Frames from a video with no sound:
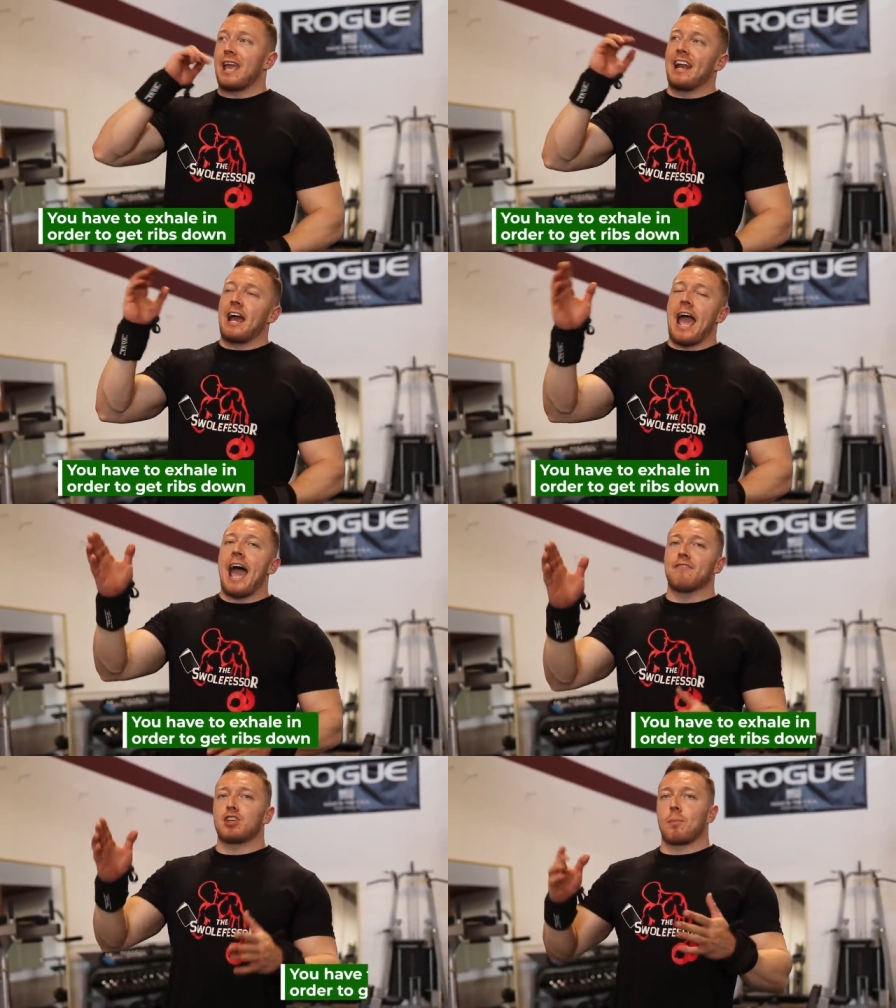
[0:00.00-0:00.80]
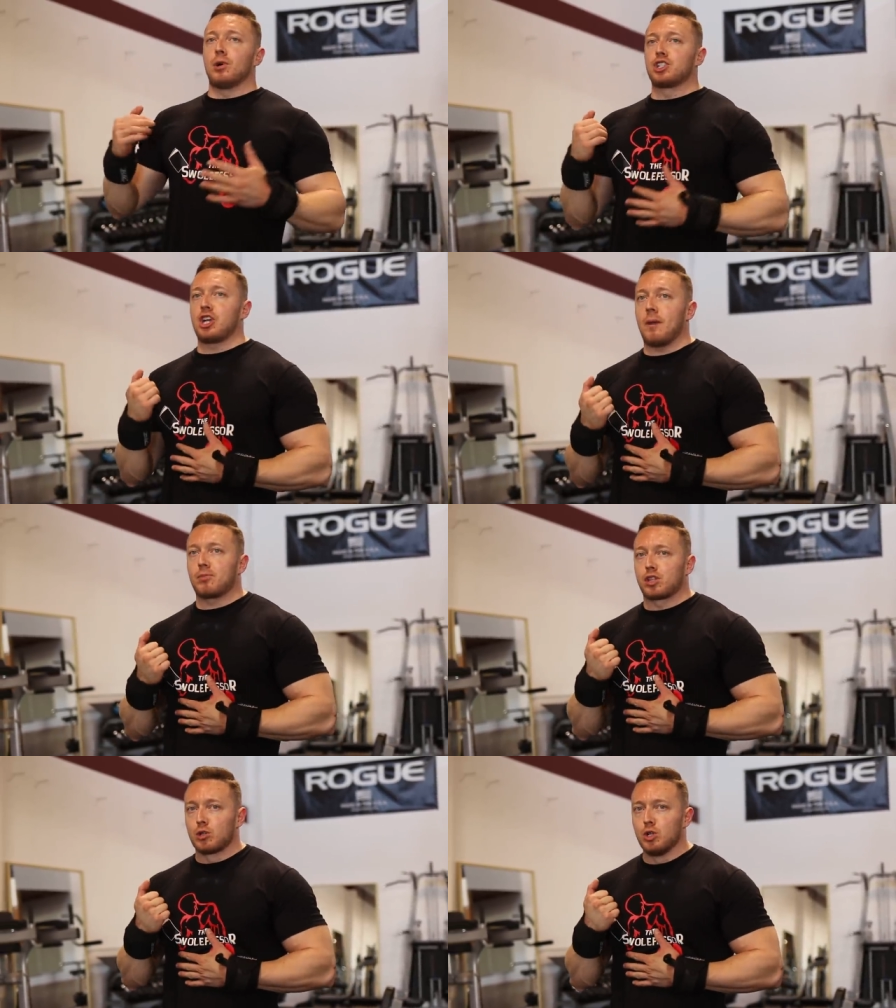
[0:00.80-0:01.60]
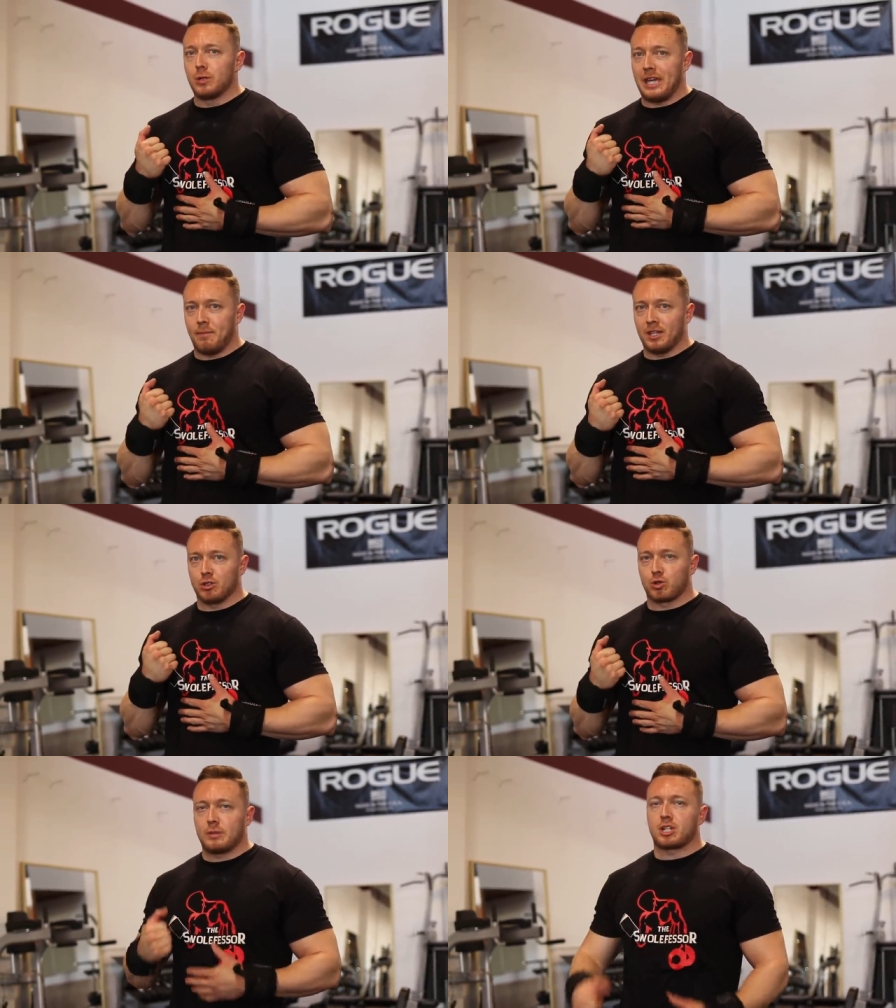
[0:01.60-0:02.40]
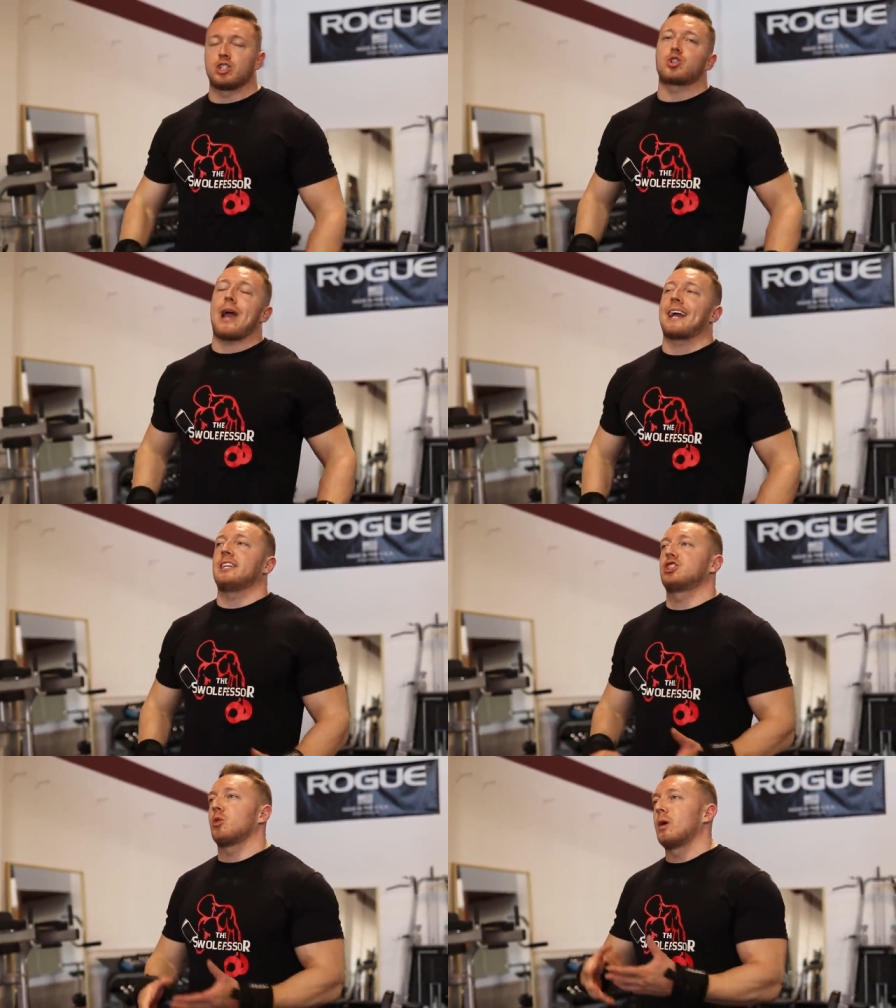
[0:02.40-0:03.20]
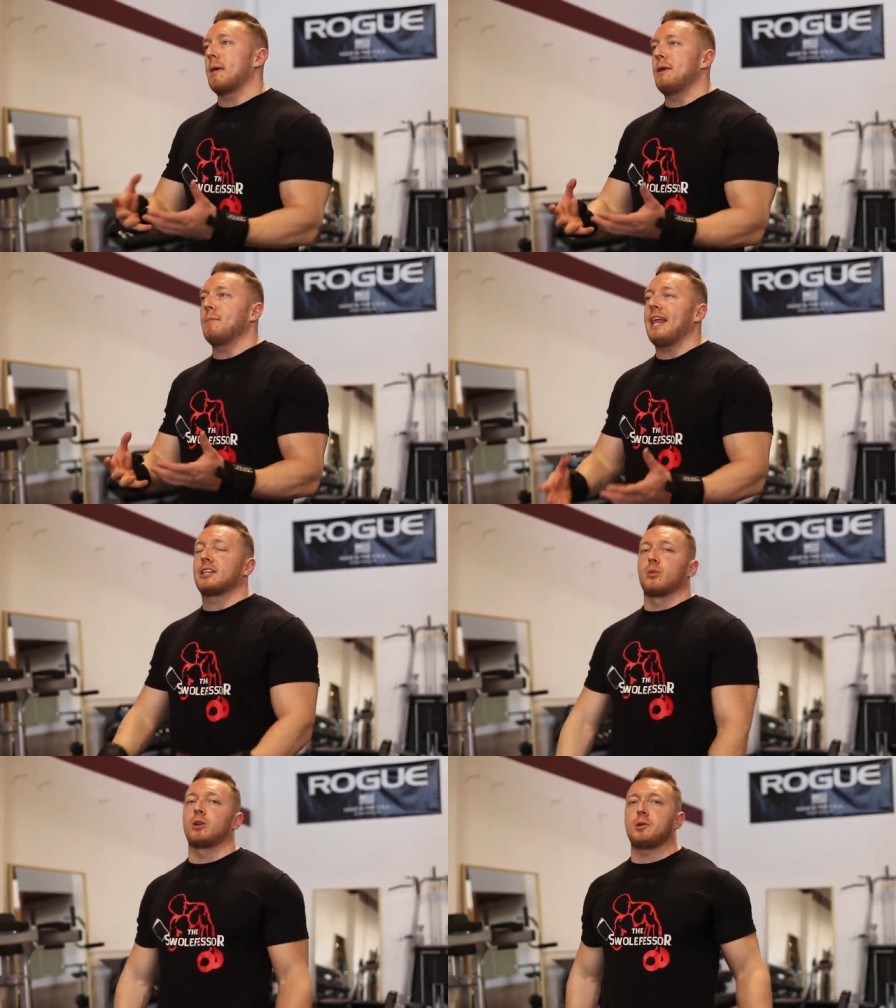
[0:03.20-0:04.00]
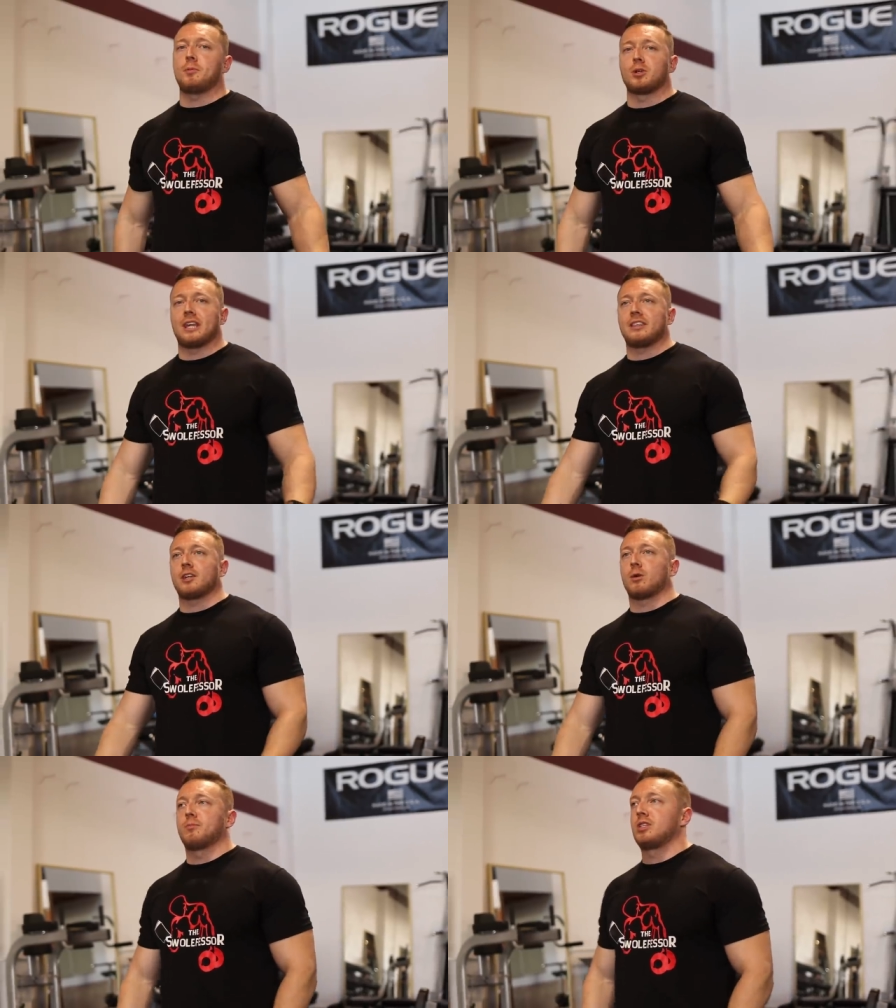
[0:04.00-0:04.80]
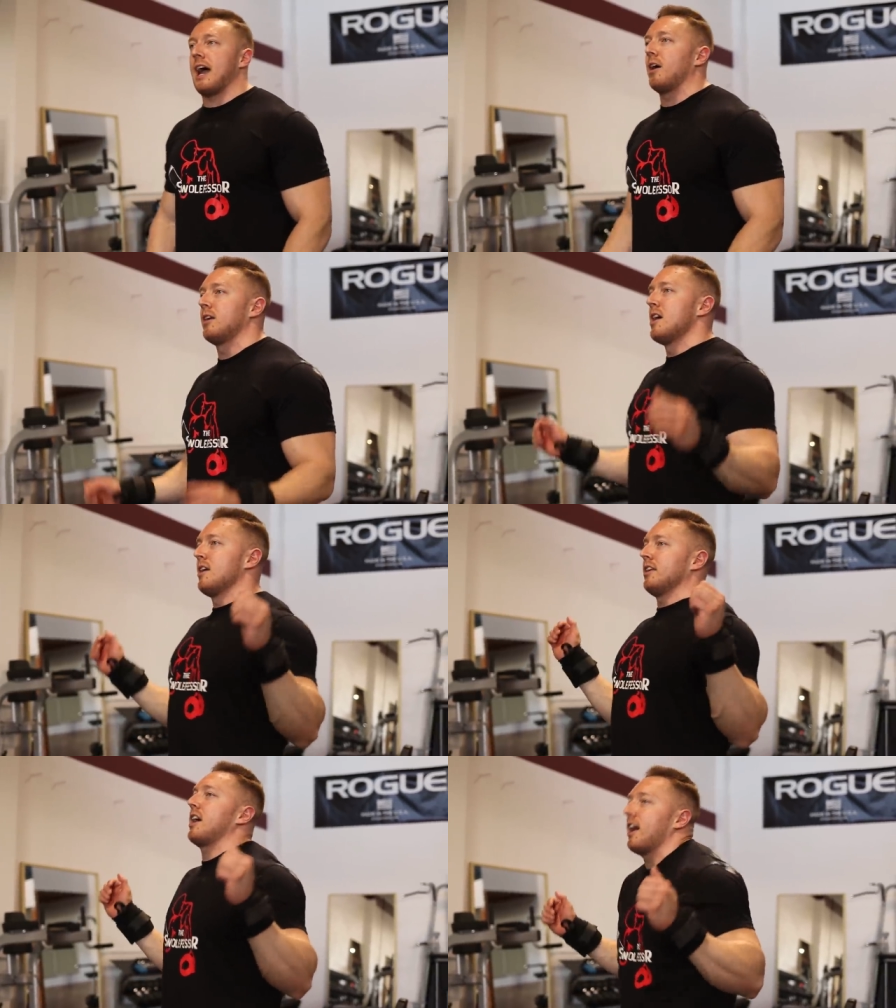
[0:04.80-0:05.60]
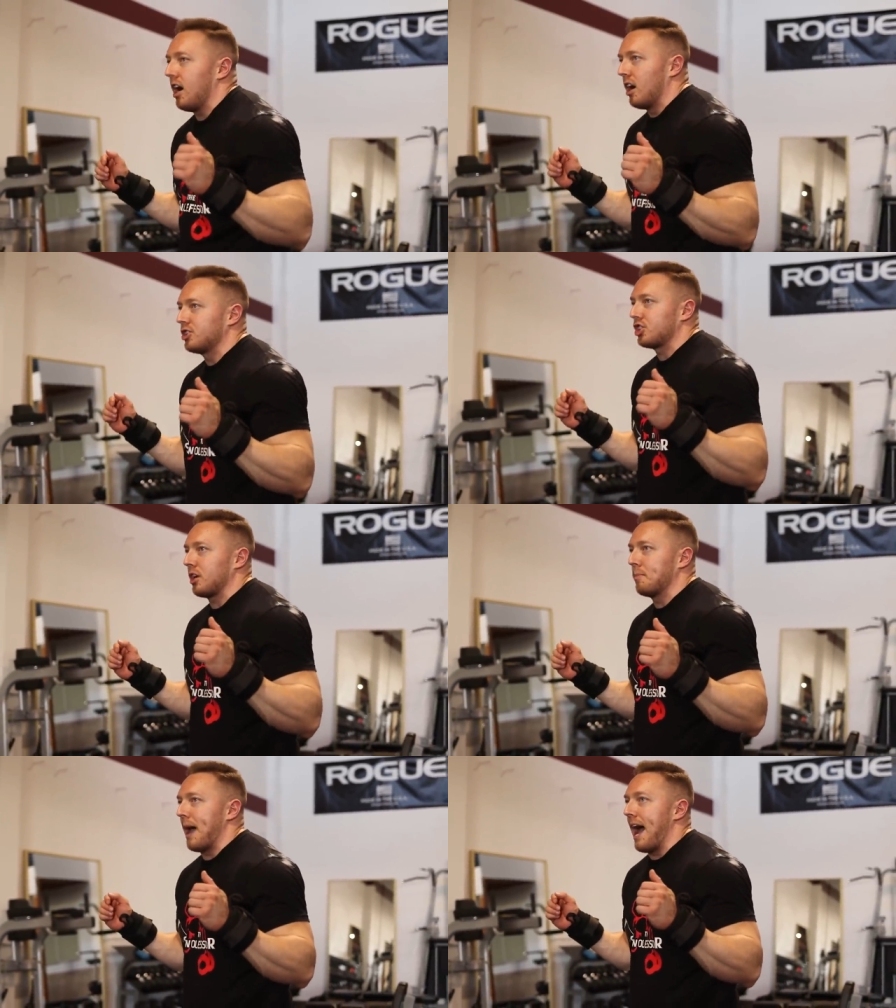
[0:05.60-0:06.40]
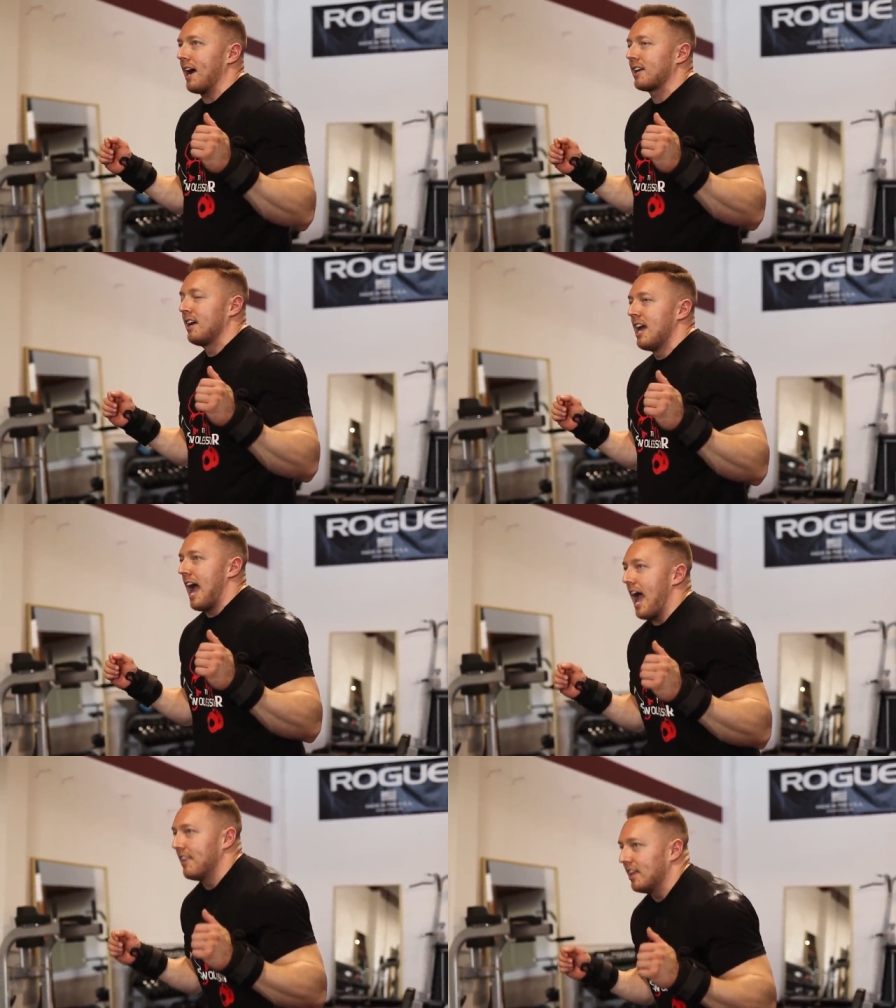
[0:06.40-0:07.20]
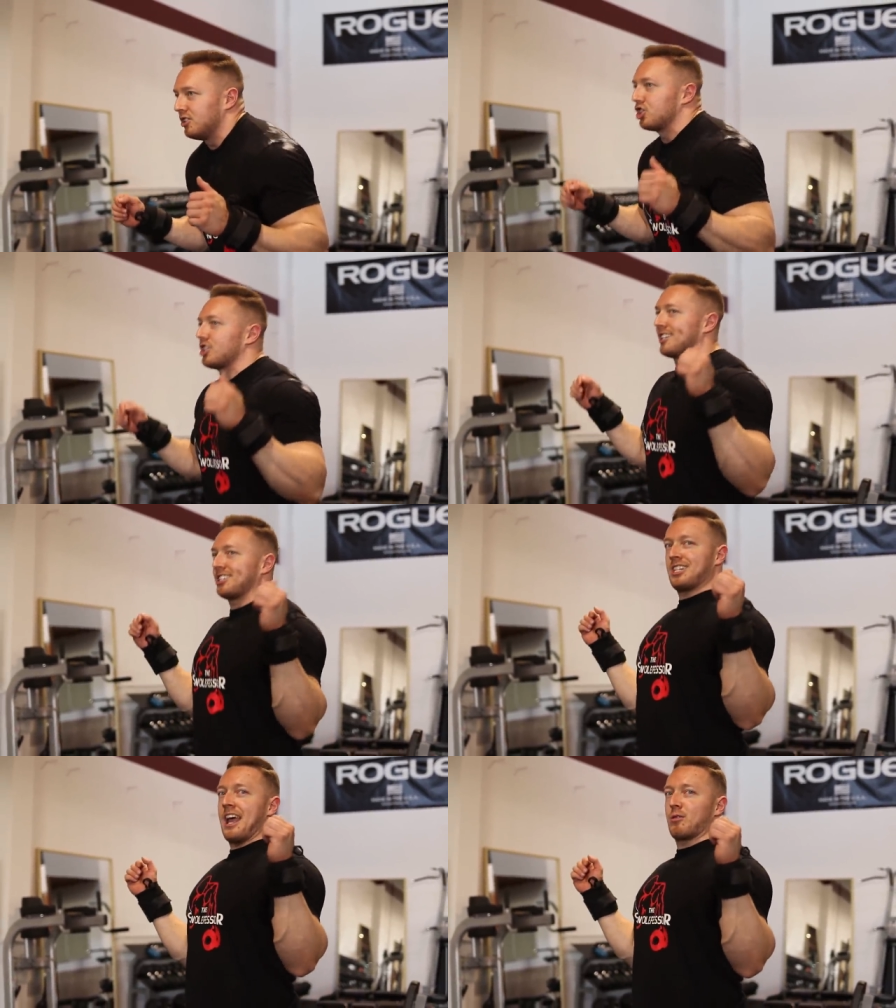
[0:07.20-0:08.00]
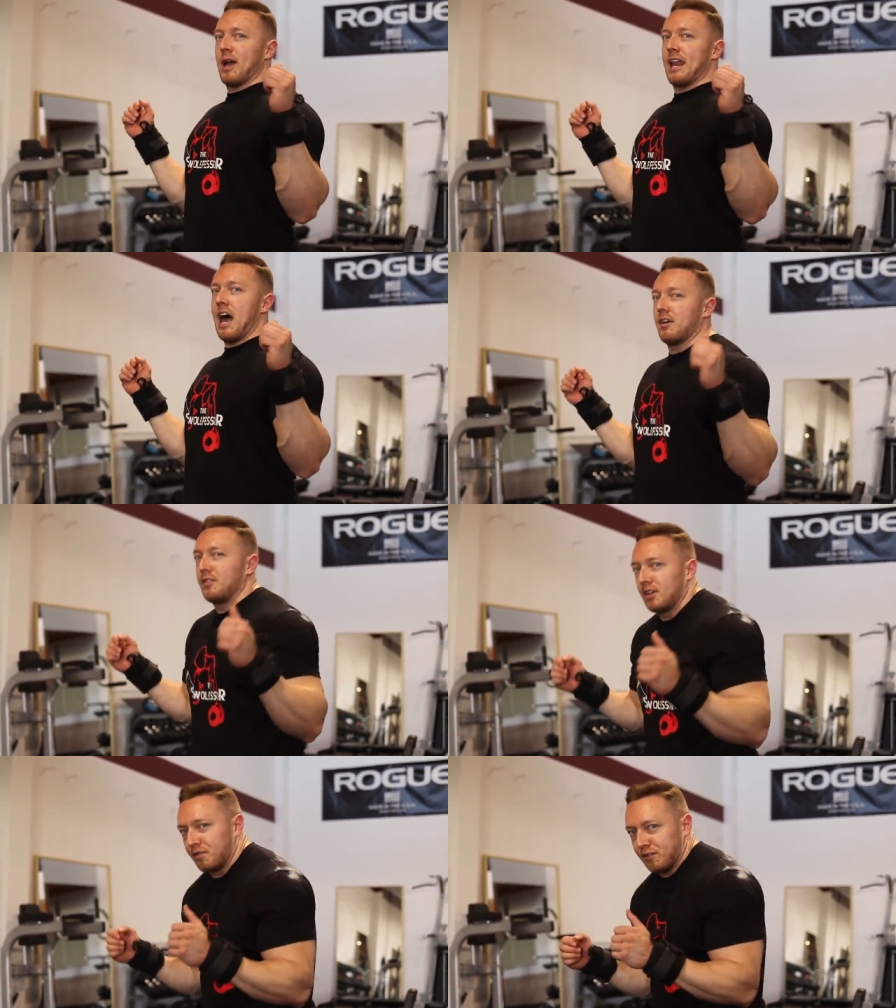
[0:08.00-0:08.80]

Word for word: And I have to push up through keeping those ribs contracted. So what I mean by that is most people, when they think ribs down, they kind of hunch their back and then just extend right out of it or